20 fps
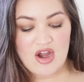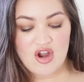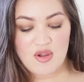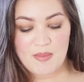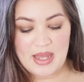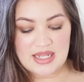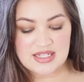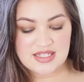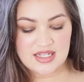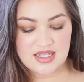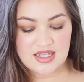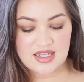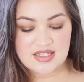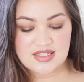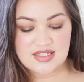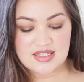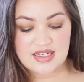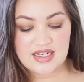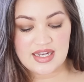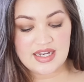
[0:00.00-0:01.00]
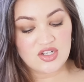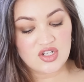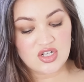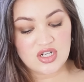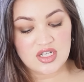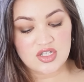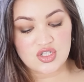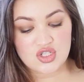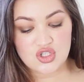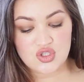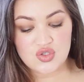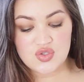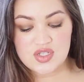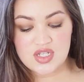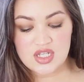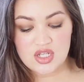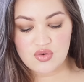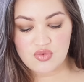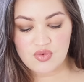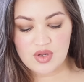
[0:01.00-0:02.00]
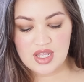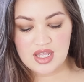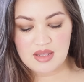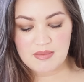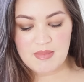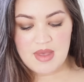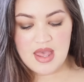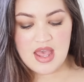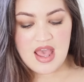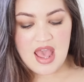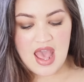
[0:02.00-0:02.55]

Aromatica Selenula Juicy Cream.